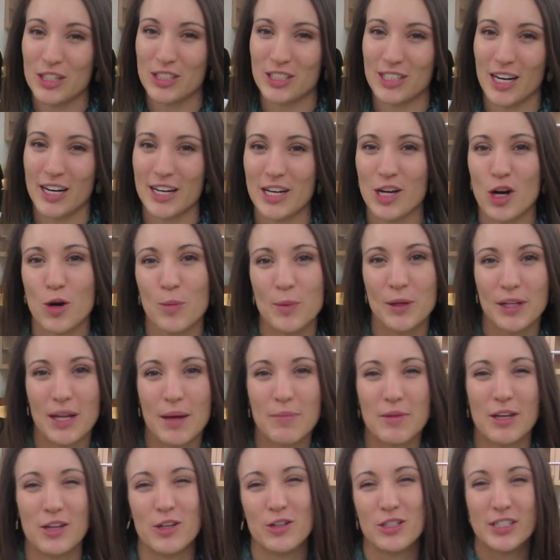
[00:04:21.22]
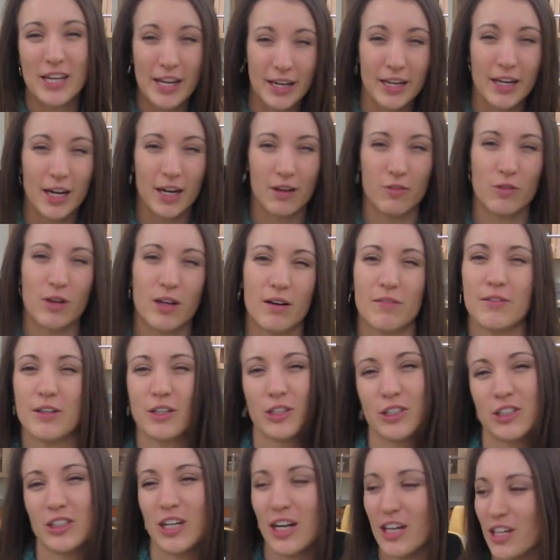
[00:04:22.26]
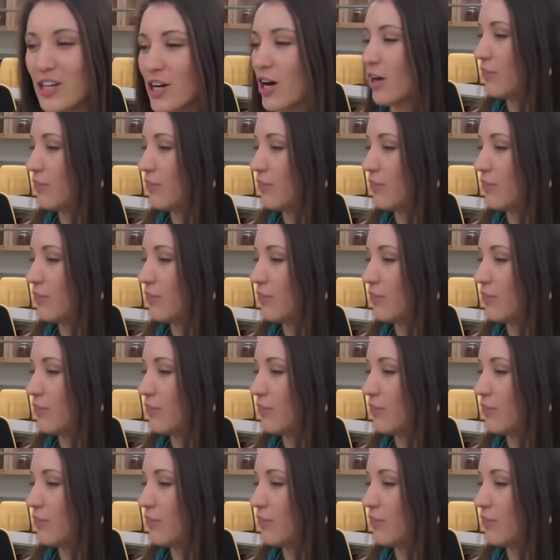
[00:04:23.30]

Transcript: you're studying open lab that you take care of whatever you're studying